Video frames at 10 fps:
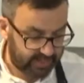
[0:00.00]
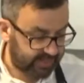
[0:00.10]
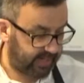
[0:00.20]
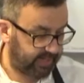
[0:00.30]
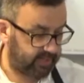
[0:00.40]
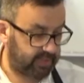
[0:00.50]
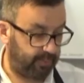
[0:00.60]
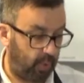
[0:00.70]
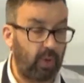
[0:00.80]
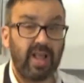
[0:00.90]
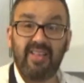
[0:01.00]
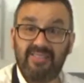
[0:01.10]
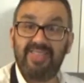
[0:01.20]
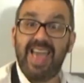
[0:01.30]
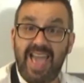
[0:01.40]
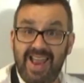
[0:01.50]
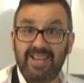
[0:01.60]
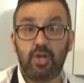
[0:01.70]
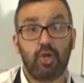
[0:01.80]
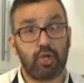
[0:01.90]
it's nice and small.
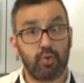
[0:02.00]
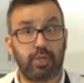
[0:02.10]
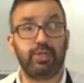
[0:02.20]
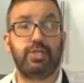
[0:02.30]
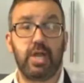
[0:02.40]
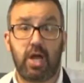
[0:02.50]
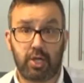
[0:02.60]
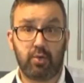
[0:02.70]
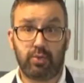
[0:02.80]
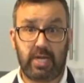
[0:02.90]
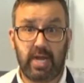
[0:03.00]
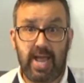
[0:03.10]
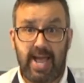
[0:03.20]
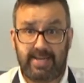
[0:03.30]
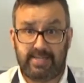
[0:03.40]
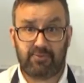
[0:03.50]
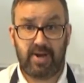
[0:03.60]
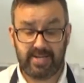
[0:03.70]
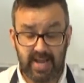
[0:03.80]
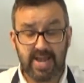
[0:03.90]
Then you can start using your hands,
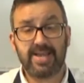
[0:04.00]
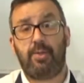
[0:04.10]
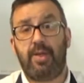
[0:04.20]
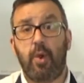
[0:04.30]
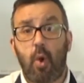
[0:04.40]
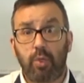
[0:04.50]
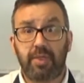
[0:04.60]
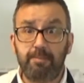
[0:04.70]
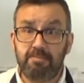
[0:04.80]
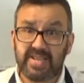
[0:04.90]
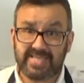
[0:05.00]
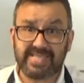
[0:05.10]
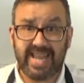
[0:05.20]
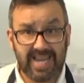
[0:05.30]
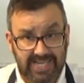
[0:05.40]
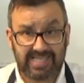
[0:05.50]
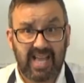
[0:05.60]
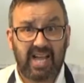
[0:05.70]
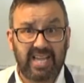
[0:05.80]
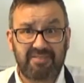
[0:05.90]
right? Now then, the mistakes
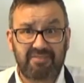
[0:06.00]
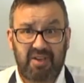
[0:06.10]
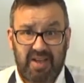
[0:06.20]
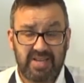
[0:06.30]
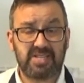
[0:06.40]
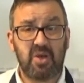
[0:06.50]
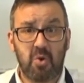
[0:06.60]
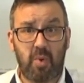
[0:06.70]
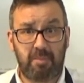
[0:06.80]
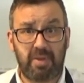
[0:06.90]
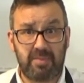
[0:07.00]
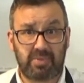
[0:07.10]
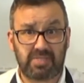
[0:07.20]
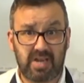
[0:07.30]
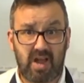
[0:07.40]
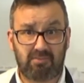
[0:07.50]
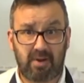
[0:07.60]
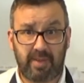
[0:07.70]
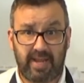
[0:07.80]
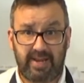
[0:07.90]
that I find when people start
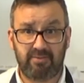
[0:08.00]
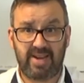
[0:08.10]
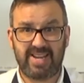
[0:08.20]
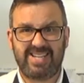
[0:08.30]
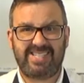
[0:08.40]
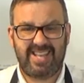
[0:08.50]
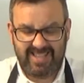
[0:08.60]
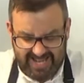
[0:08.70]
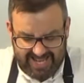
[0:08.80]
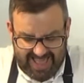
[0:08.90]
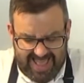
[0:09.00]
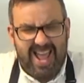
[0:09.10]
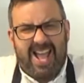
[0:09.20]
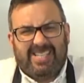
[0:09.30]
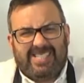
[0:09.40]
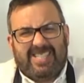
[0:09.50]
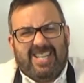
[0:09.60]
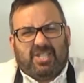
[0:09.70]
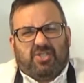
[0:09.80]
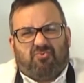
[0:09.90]
rubbing in, right, is that they get their hands and they're
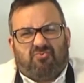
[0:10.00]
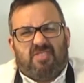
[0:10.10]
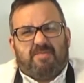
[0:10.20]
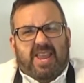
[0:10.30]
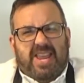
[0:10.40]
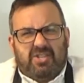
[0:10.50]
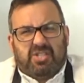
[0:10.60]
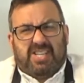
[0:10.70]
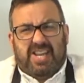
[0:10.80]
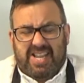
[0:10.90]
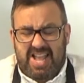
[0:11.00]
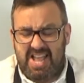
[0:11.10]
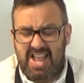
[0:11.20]
just rubbing in just like that,